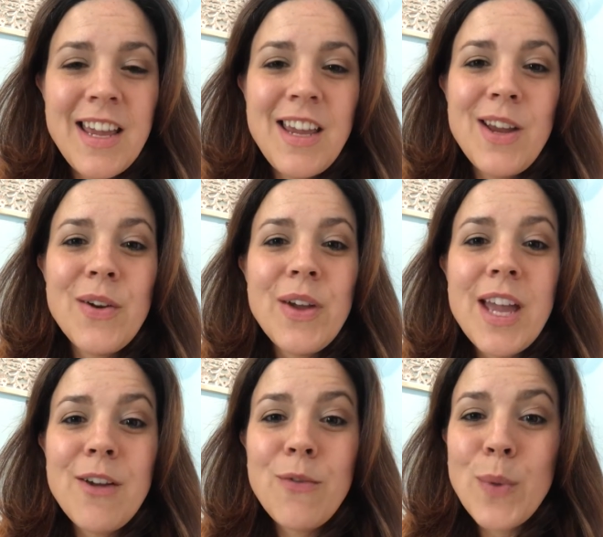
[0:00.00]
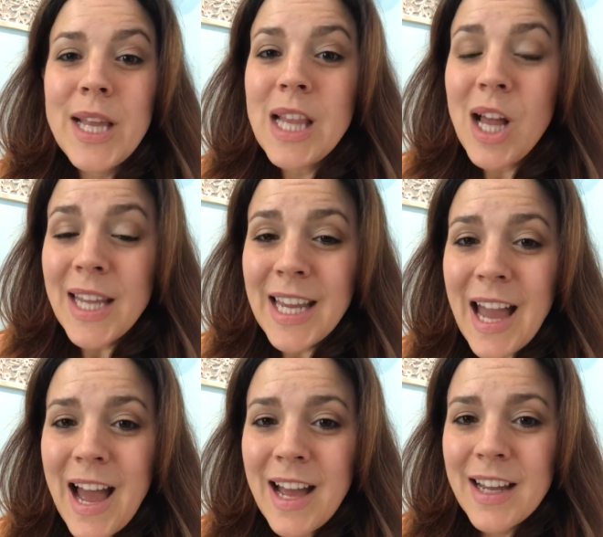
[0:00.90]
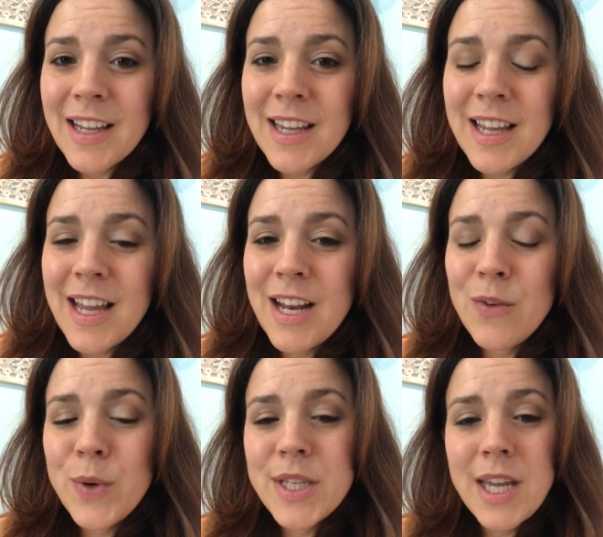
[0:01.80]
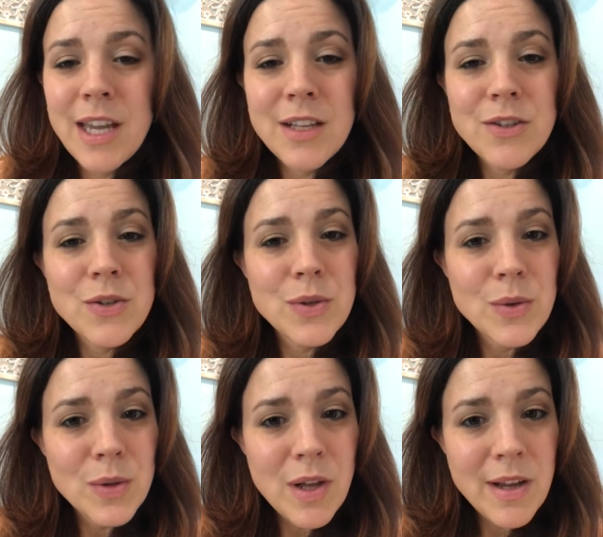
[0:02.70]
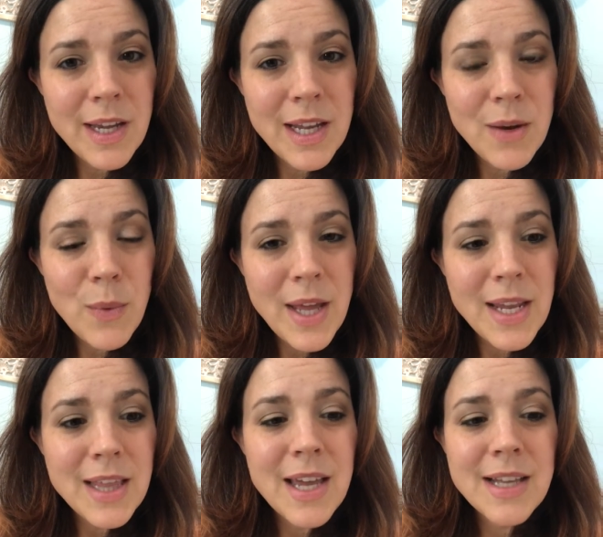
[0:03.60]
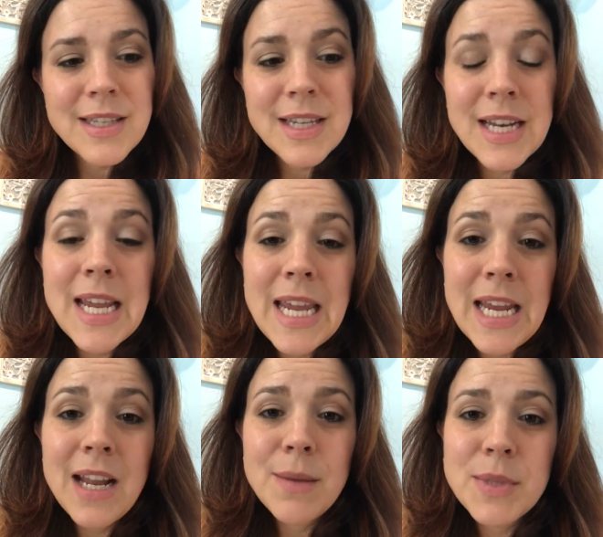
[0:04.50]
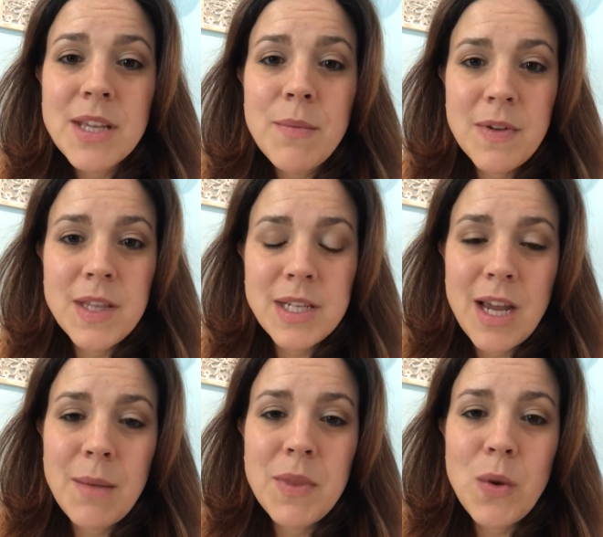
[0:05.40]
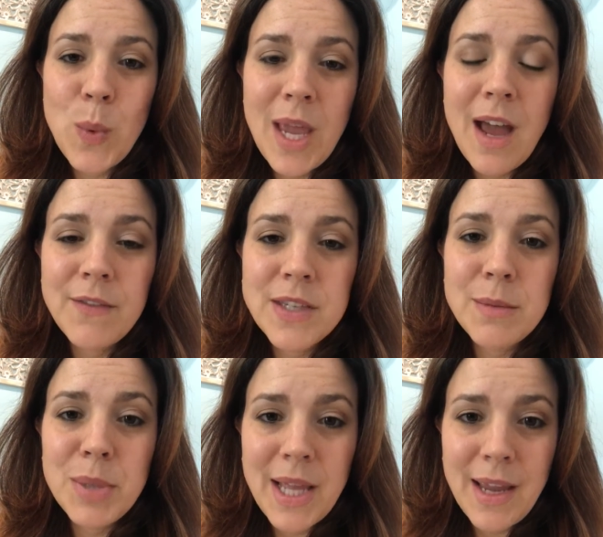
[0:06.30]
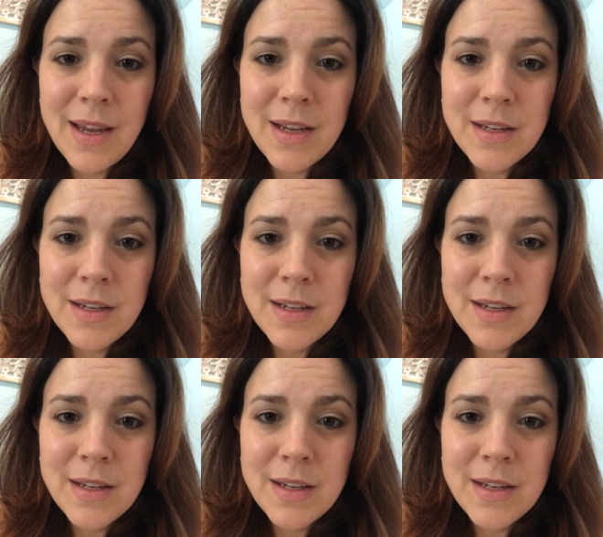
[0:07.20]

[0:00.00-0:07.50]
If we lollygag and if we take too long getting ready, that's going to eat up some of the time that we have to play.